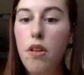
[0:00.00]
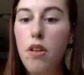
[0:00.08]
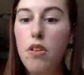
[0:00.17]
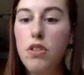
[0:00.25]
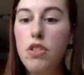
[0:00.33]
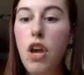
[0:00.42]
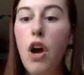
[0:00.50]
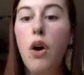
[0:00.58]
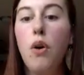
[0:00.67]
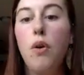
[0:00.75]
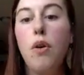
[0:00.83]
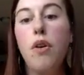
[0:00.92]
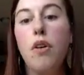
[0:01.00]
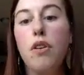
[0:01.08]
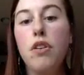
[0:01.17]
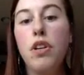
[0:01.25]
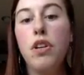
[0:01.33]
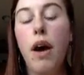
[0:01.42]
So,
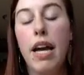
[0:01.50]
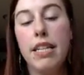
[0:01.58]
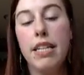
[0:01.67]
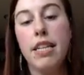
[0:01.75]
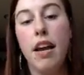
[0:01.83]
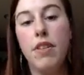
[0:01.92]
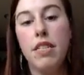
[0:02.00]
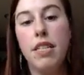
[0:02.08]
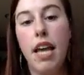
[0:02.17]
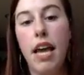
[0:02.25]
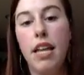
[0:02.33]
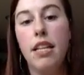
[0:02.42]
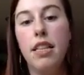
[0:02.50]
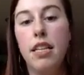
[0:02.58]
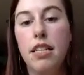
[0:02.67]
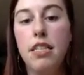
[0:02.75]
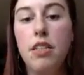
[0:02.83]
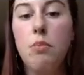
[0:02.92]
you know, as Kevin said,
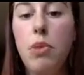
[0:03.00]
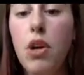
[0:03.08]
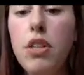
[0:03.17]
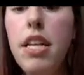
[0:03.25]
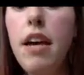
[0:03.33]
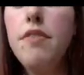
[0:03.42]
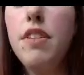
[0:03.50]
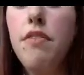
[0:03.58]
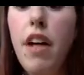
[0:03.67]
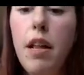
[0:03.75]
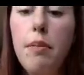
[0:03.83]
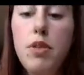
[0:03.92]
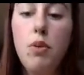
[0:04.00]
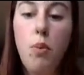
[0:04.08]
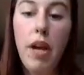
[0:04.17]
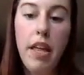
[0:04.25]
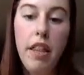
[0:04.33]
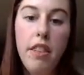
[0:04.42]
these birds have developed
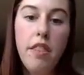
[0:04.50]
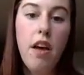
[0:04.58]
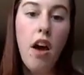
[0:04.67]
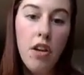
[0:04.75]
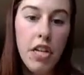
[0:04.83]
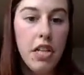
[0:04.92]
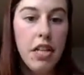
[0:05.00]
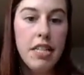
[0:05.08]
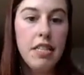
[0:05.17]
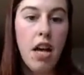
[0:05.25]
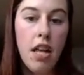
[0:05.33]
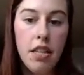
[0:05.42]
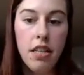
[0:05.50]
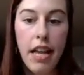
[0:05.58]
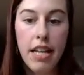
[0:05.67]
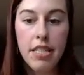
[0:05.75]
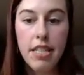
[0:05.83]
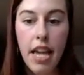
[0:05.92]
with ungulates on the
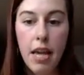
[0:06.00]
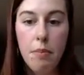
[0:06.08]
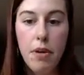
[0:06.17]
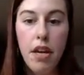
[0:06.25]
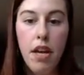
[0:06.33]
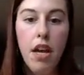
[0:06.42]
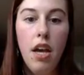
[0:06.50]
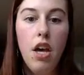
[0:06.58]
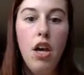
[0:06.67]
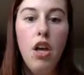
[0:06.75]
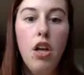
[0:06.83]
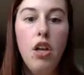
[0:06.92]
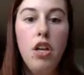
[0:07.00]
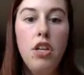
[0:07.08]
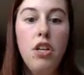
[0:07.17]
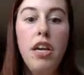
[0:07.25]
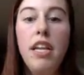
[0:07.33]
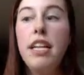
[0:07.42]
landscape.
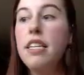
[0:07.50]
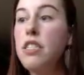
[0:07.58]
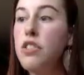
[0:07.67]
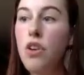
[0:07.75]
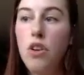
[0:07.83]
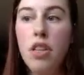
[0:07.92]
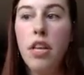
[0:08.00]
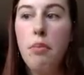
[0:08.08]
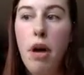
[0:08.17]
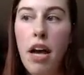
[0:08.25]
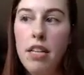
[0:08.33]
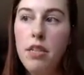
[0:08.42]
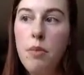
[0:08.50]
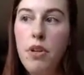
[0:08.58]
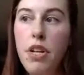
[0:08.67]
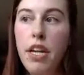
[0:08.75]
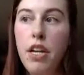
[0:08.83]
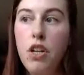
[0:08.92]
It is certainly possible
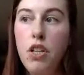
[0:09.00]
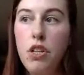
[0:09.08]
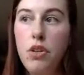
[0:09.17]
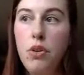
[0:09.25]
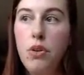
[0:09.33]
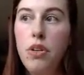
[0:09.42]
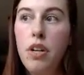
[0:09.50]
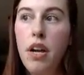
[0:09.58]
to include